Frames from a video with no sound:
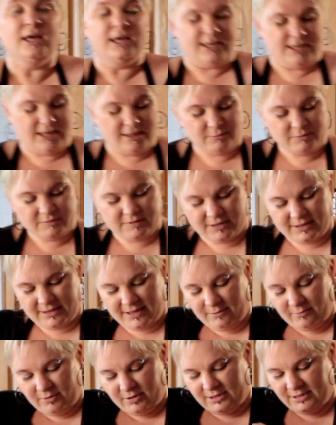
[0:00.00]
Now that we've done
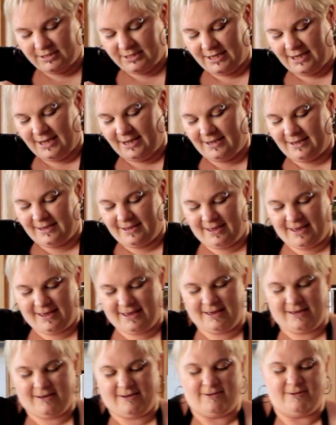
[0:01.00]
that, we're going to take
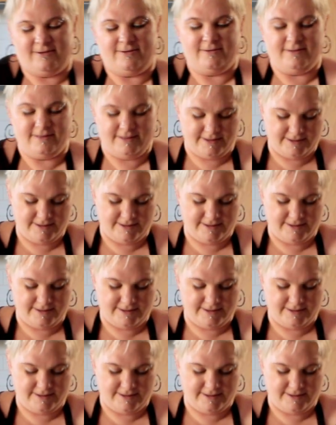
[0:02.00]
our